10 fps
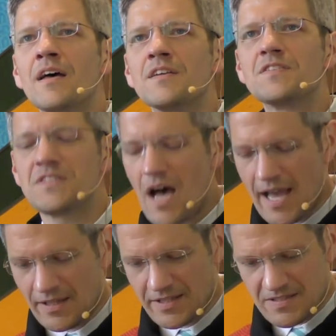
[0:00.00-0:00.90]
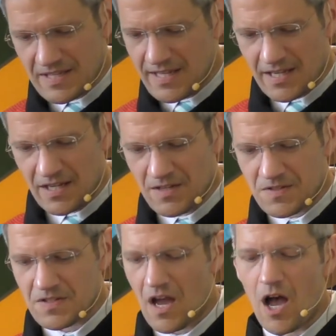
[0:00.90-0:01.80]
Silence
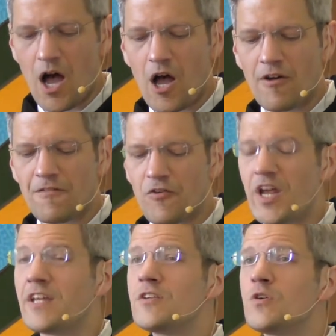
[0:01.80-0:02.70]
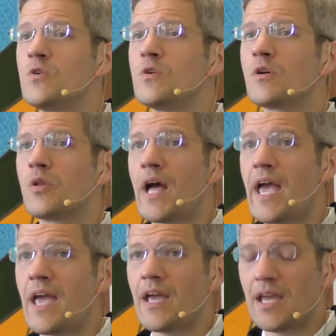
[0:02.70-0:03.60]
is our friend who
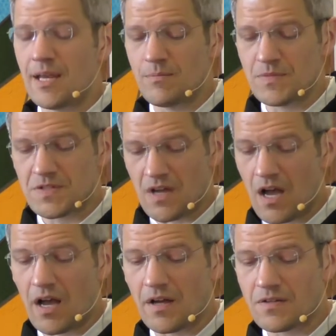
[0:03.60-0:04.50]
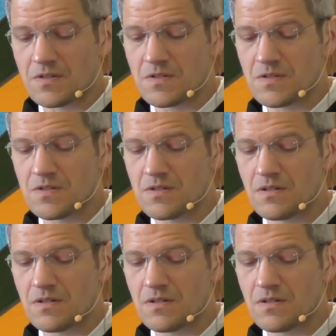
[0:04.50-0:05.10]
claims us,